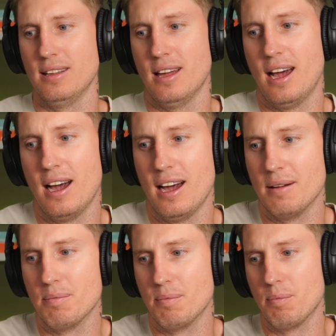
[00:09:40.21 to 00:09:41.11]
uh
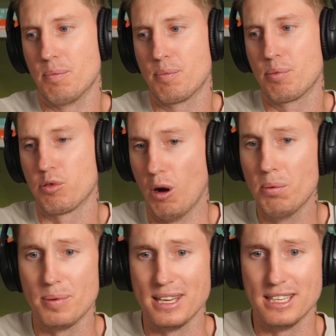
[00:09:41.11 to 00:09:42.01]

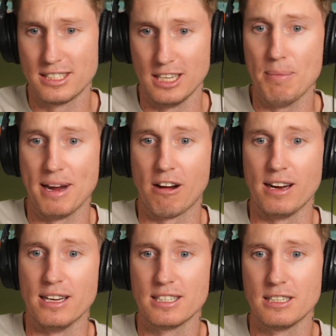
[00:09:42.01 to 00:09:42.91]
probably in some
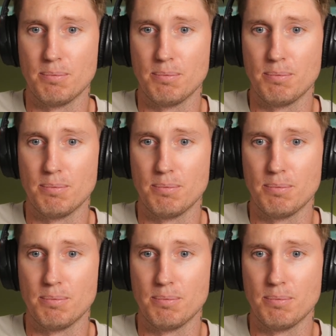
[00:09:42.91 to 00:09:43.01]
areas,